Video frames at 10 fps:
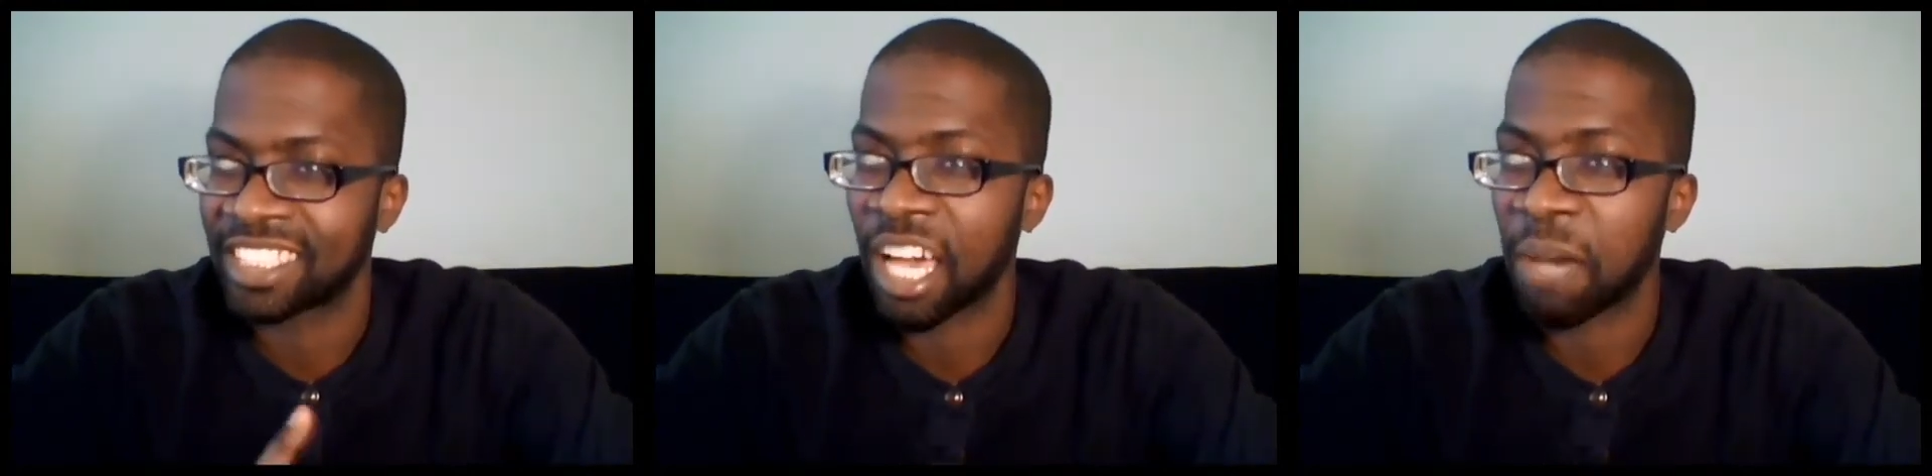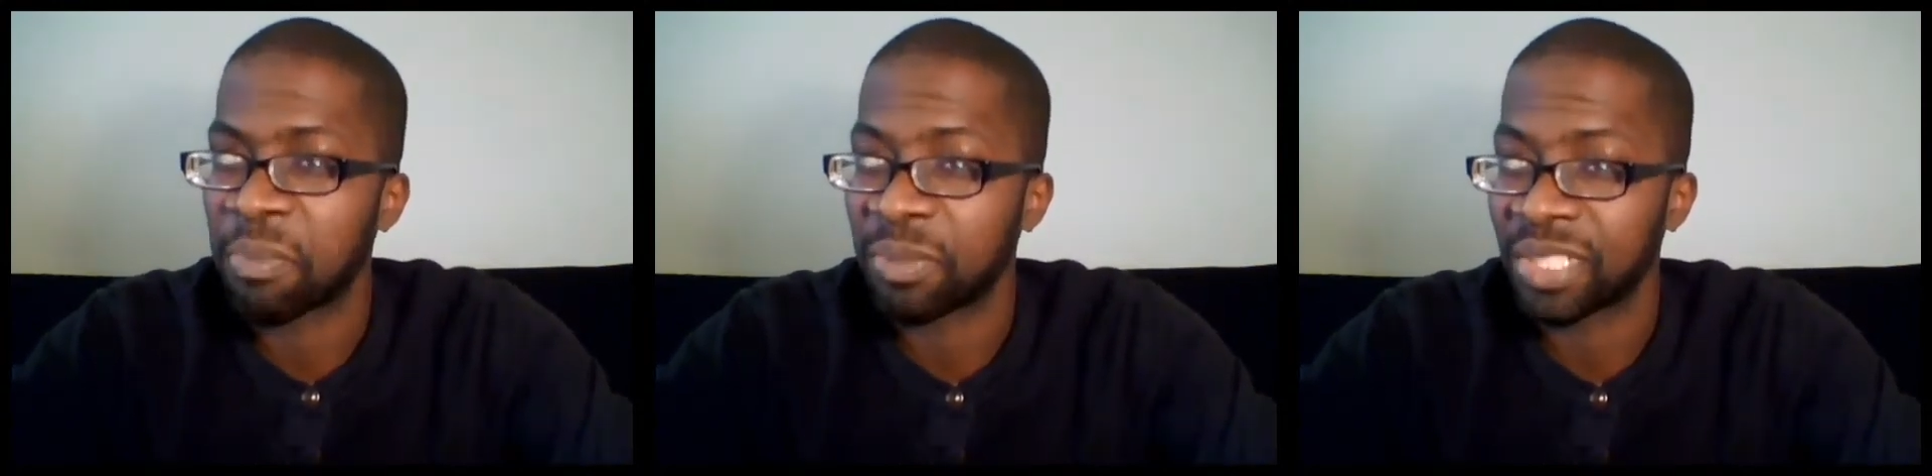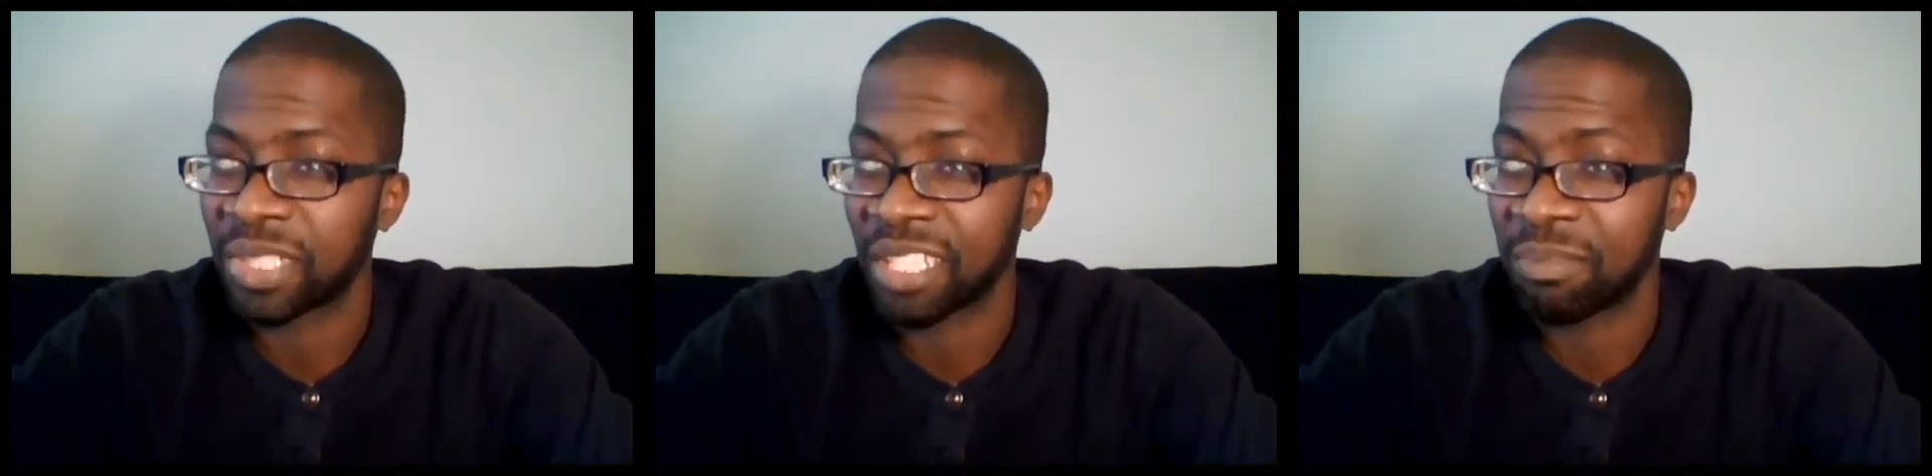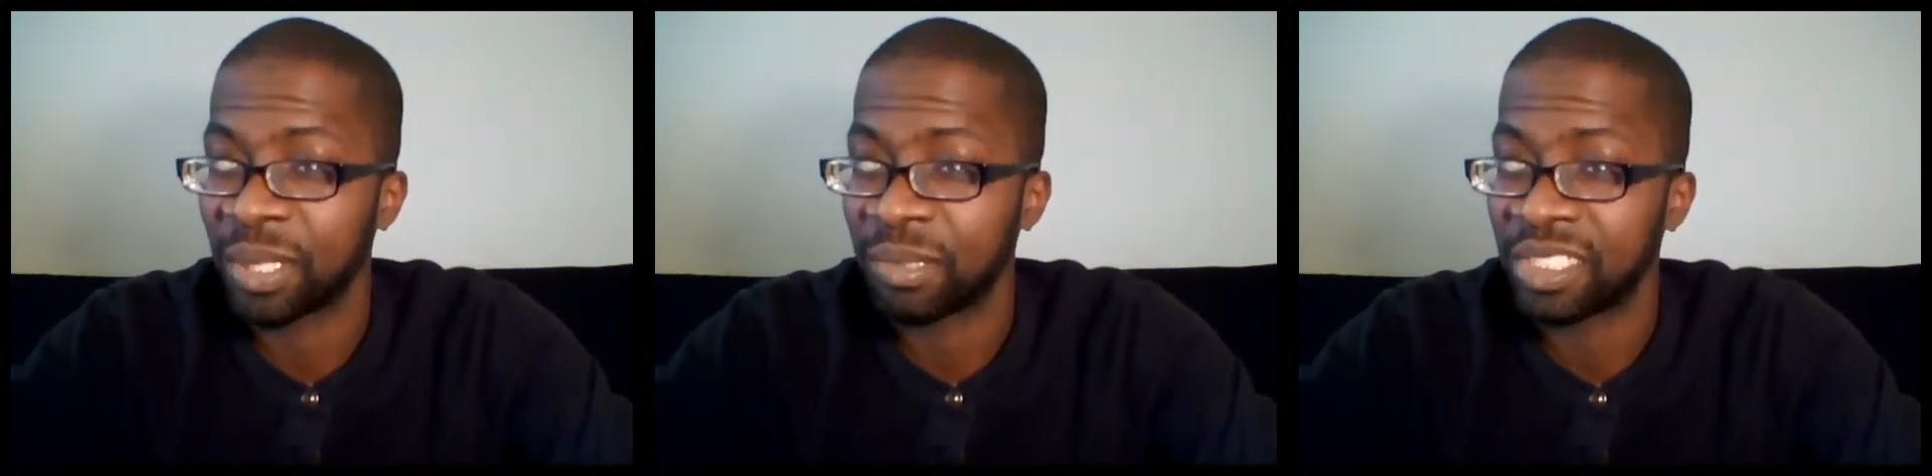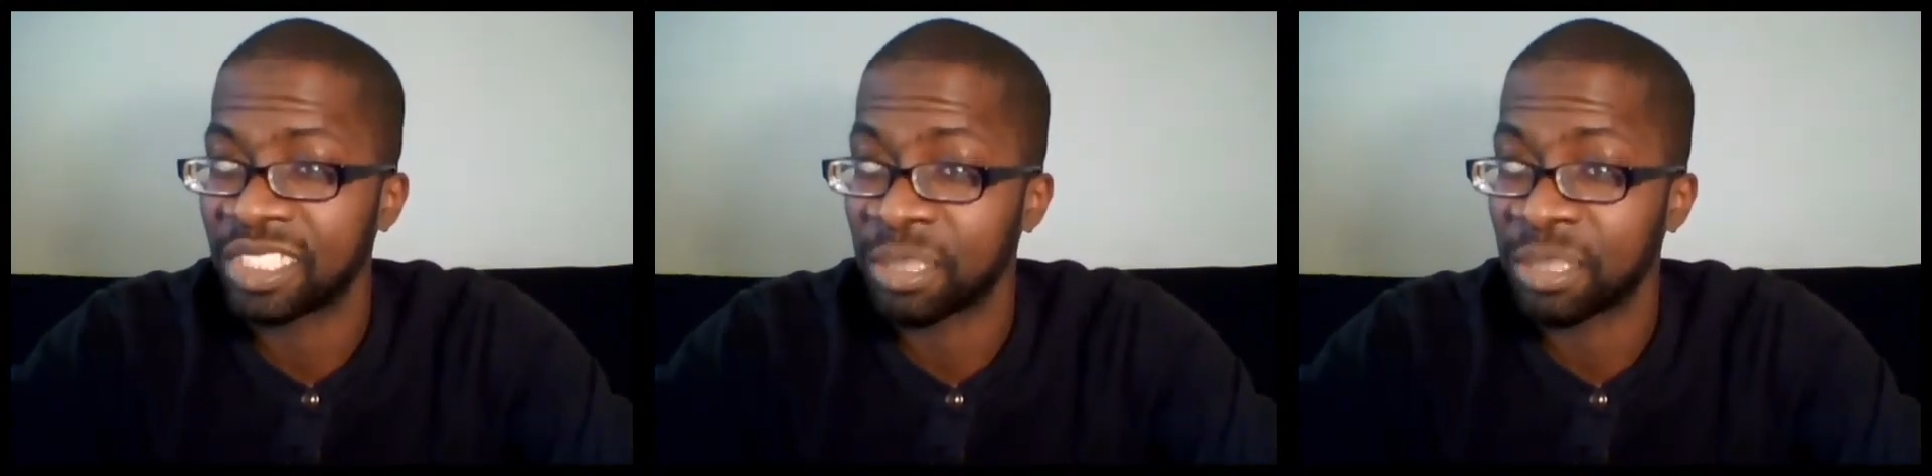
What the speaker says: how people get bonuses and